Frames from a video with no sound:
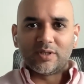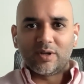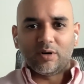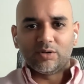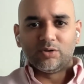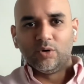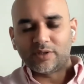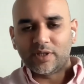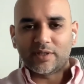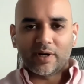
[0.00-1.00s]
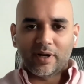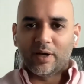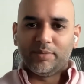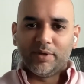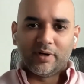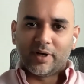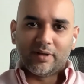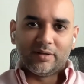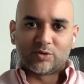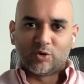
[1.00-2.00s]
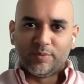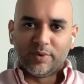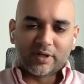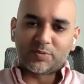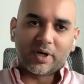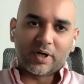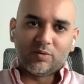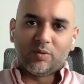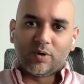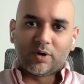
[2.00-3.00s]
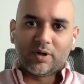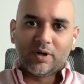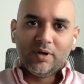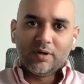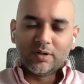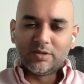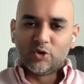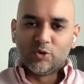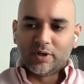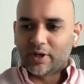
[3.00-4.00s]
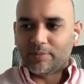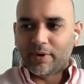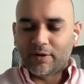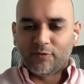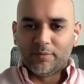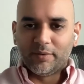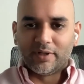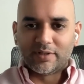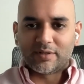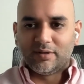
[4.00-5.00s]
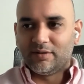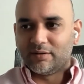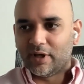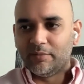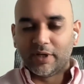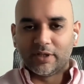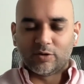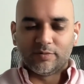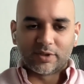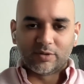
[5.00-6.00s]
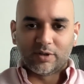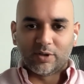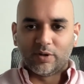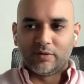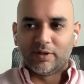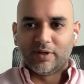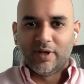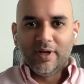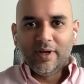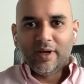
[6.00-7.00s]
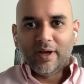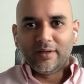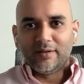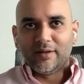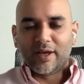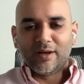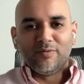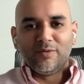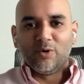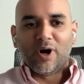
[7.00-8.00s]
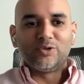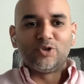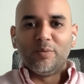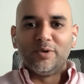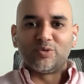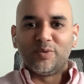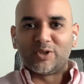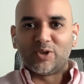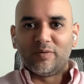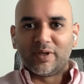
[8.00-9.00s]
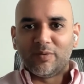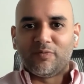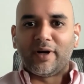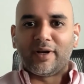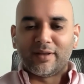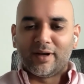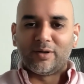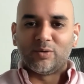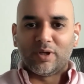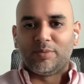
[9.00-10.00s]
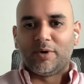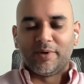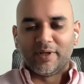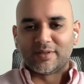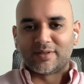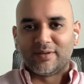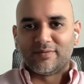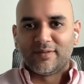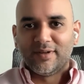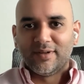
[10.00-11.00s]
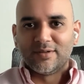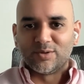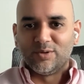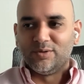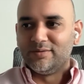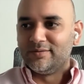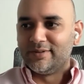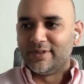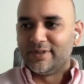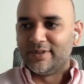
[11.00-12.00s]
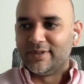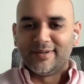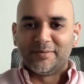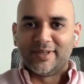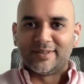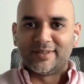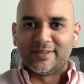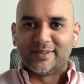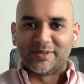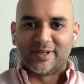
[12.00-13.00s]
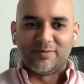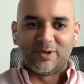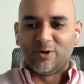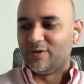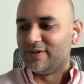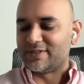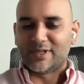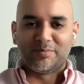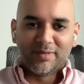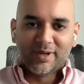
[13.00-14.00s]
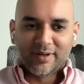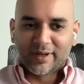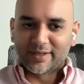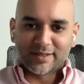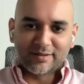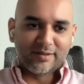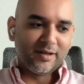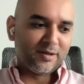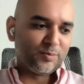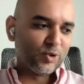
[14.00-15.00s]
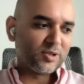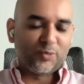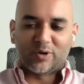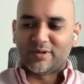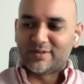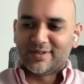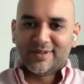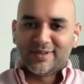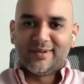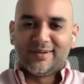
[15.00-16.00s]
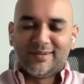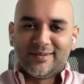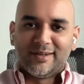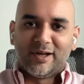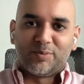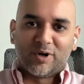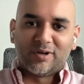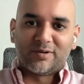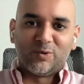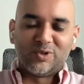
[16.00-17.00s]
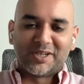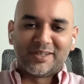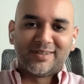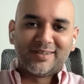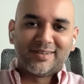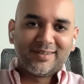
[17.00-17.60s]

So there's a lot of those things that will happen. And again, this could be irrespective of what consumer tech platform it is. Gaming is obviously not the only one. And again, you know, our job is to make sure we keep fighting that to keep our players safe. So, yeah, I mean, that's something that we'll always keep, like I said, the utmost importance in our product food chain.